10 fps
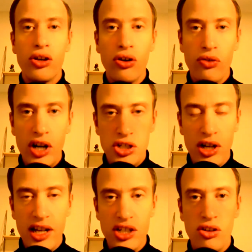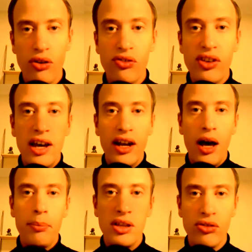congratulations, you've signed
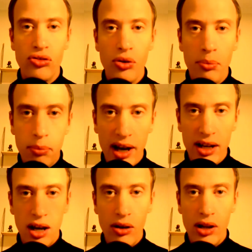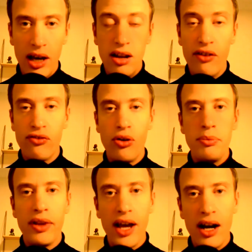up into my downline, and
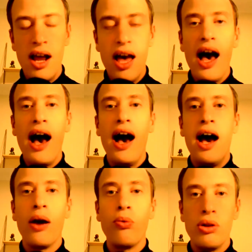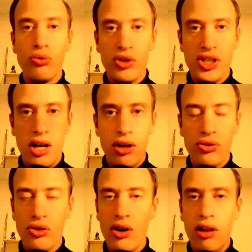from there, I will reach out
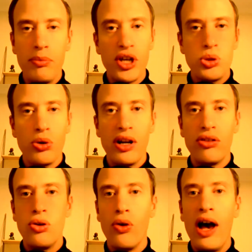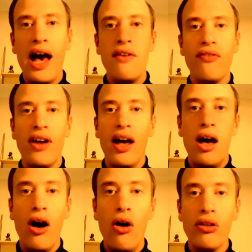to you. I'll make sure that you have
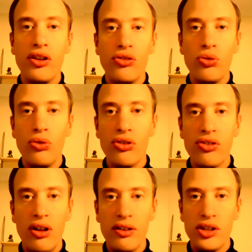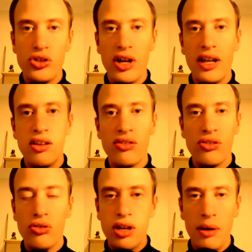uh, all the tools, all the trainings,
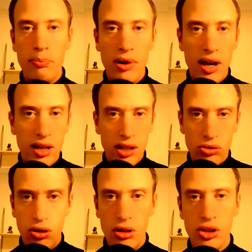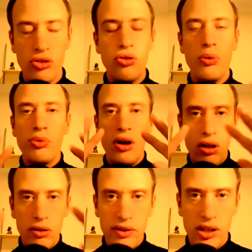you get plugged into all the groups,
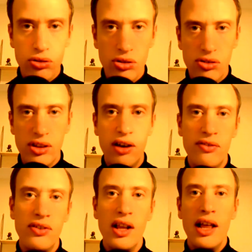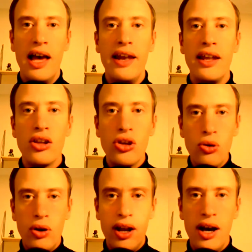all of that good stuff. And then
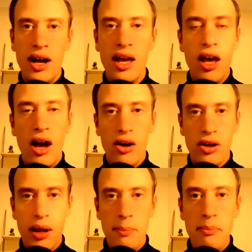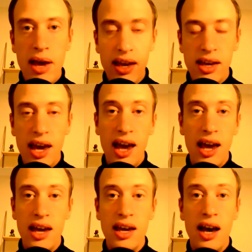you and I are going to make
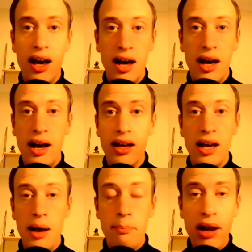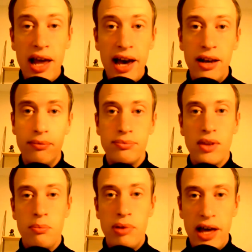a, uh, a plan,
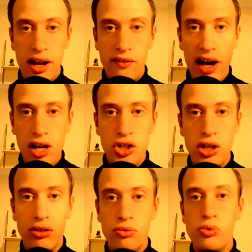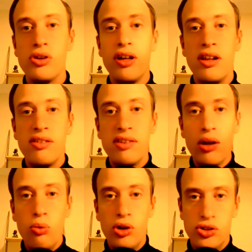plan of action. We're going to see
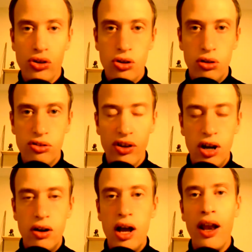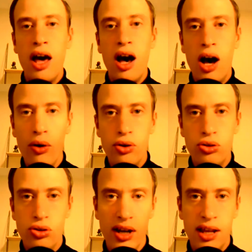what your goals are and how
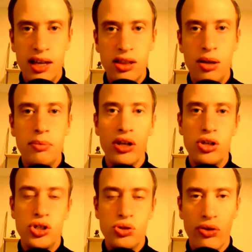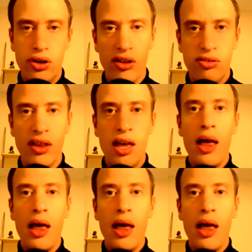you can hit them in the shortest